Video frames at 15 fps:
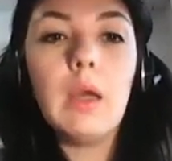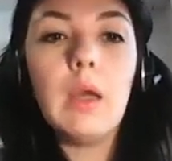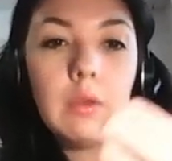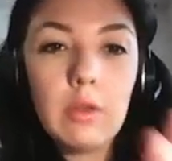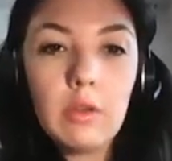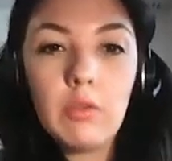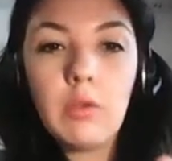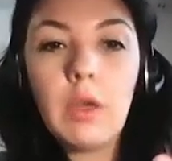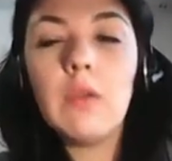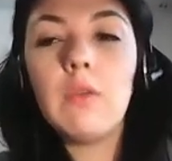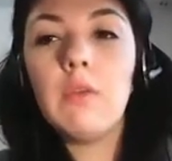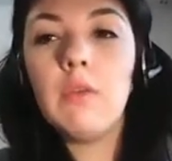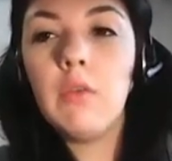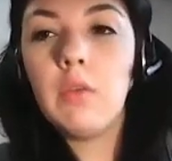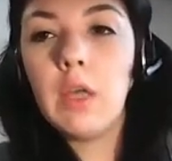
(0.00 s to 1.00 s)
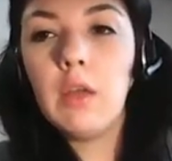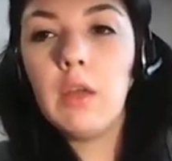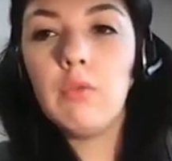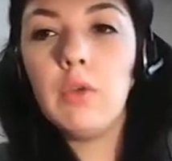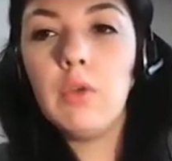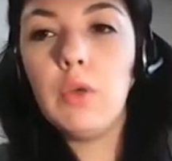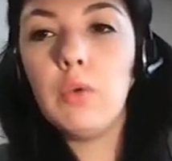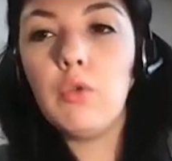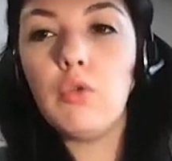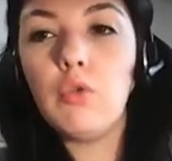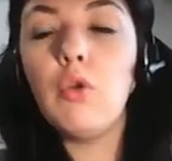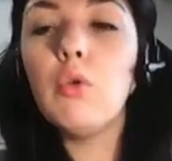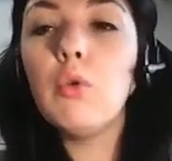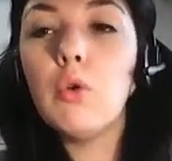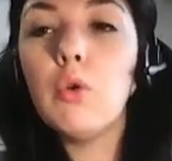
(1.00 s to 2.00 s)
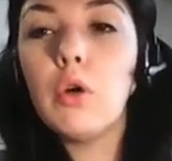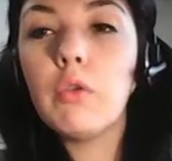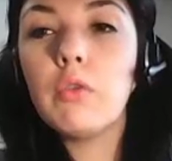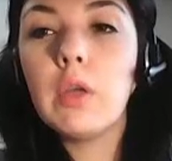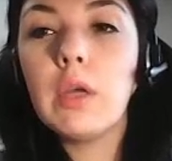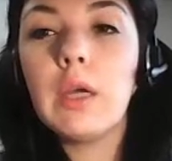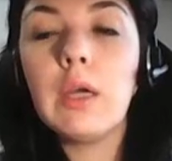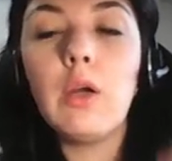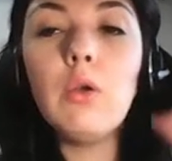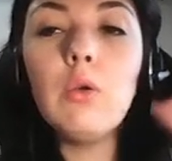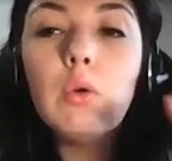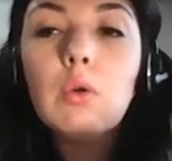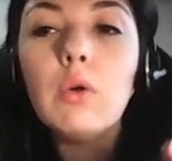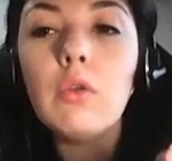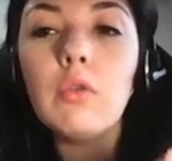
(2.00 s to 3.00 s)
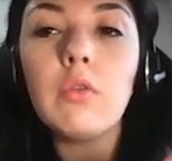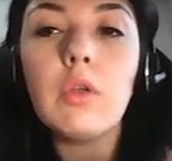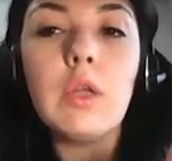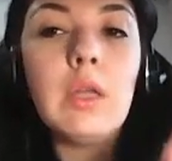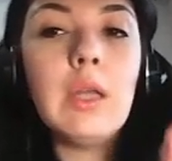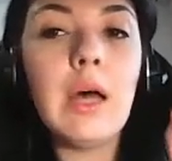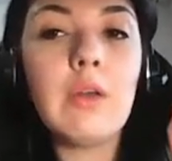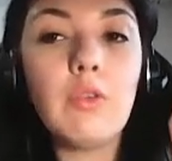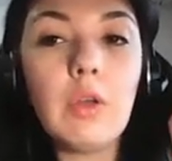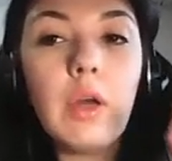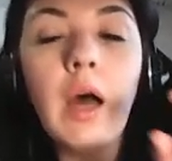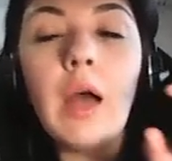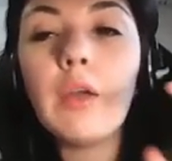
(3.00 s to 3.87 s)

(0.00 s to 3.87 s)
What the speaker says: And that's why in this case we use glucose. Glucose does